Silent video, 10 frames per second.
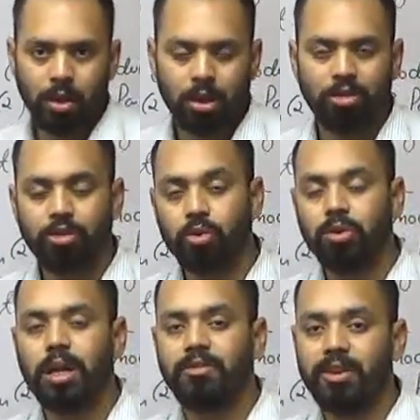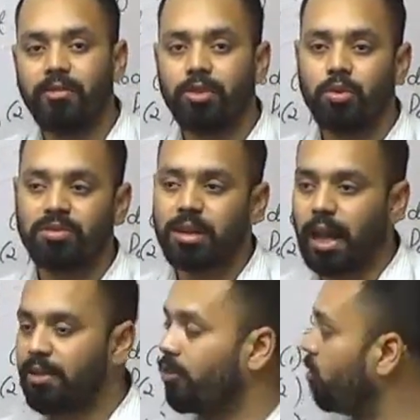Now if you know that we have to use the
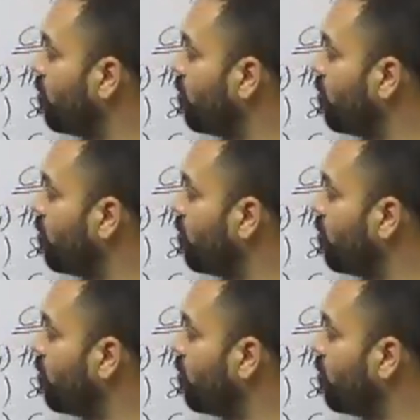time value